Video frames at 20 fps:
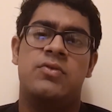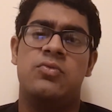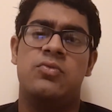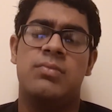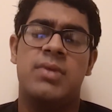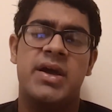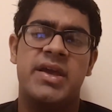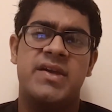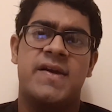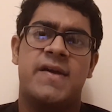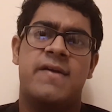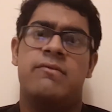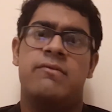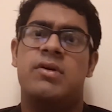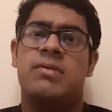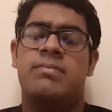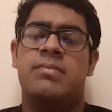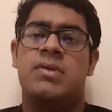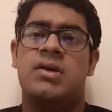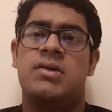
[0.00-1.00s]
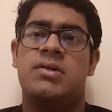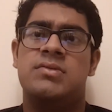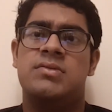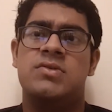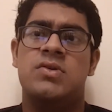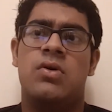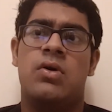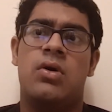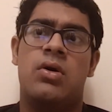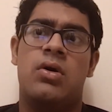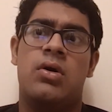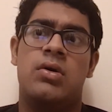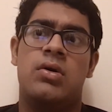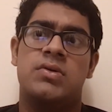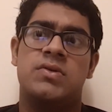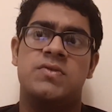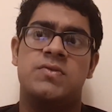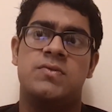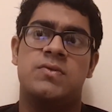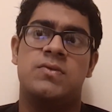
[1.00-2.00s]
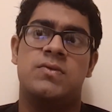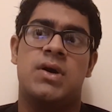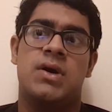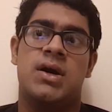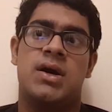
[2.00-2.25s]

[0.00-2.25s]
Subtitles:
to buy equipment, or to